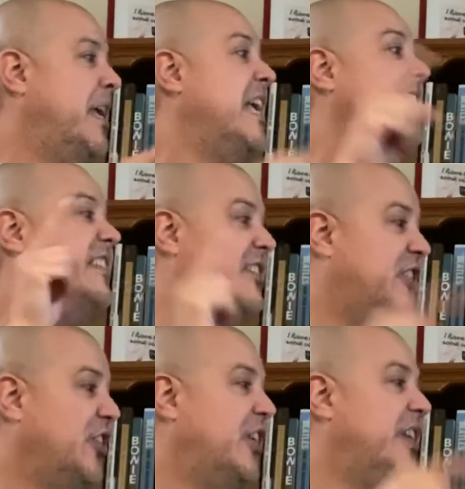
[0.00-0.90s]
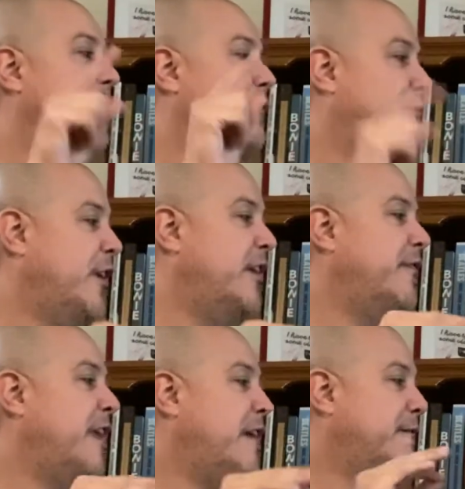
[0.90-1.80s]
he stood in front of
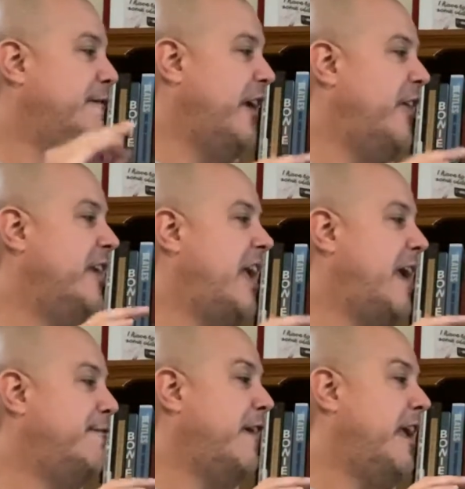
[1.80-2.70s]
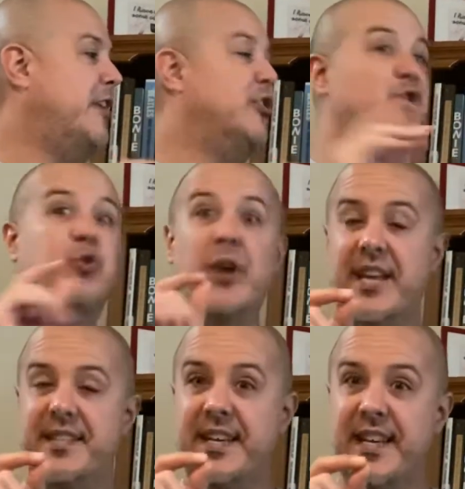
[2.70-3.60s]
that very cafe
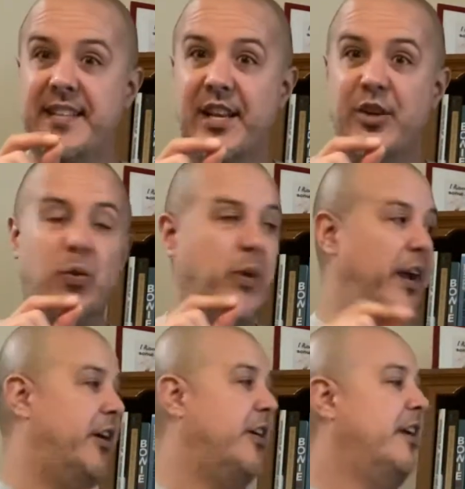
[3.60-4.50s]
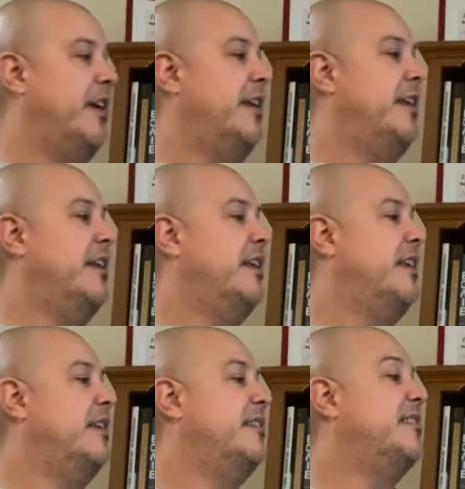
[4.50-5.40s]
dressed in his underwear.
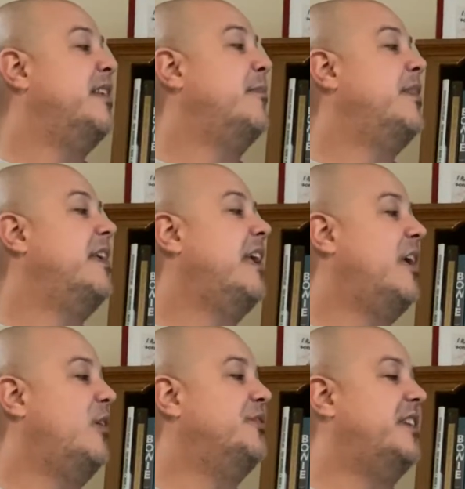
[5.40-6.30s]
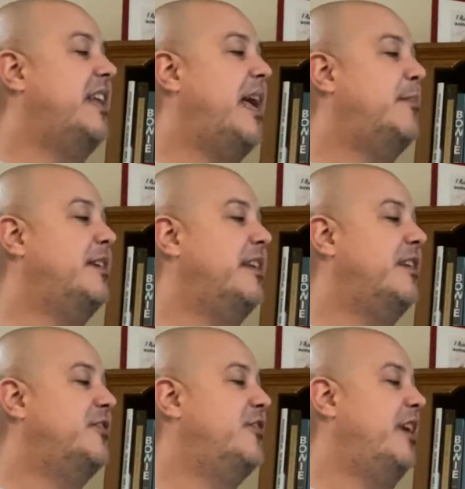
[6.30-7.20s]
Something else had happened in
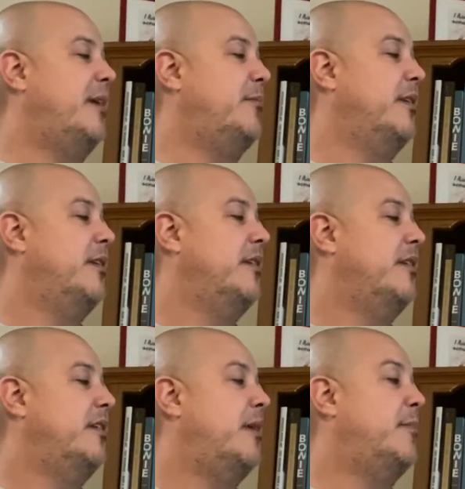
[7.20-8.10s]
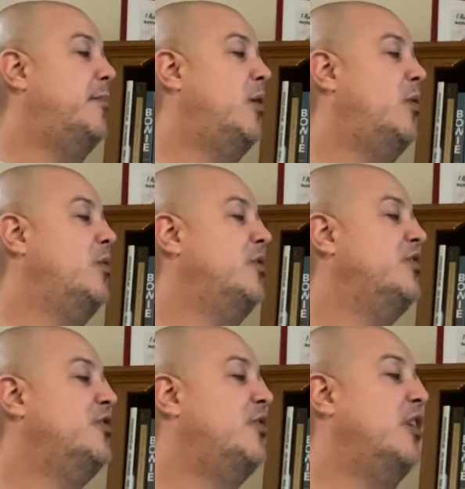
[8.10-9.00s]
his dream, and Bibot
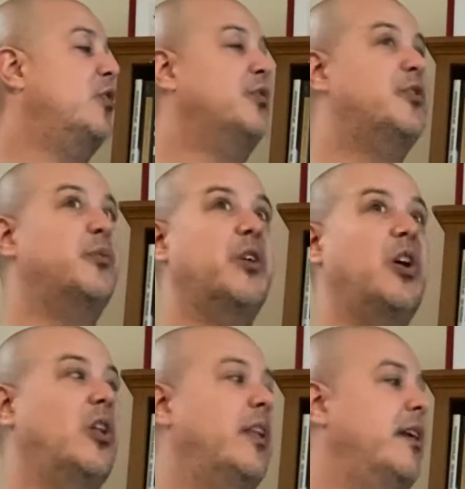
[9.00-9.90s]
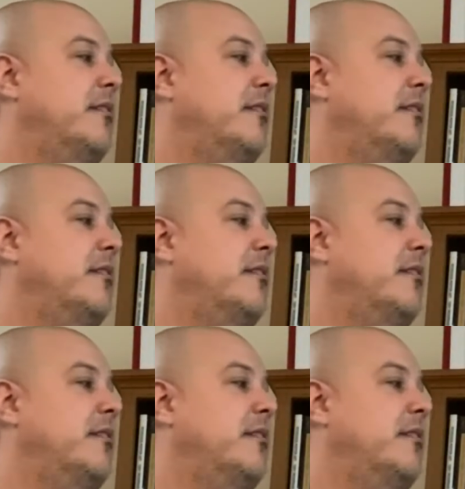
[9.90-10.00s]
struggled to recall it.